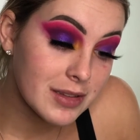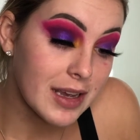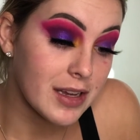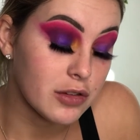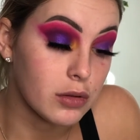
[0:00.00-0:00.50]
they
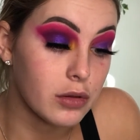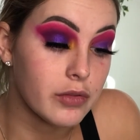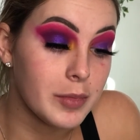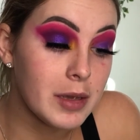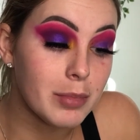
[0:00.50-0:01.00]
are too long
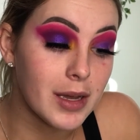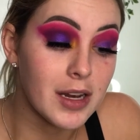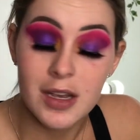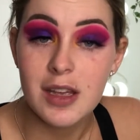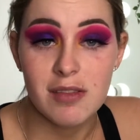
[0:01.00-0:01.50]
for me,
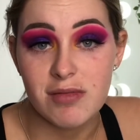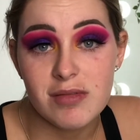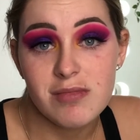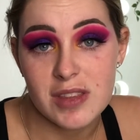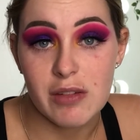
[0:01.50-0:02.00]
but
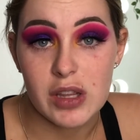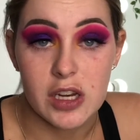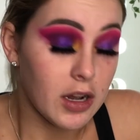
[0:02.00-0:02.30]
they're really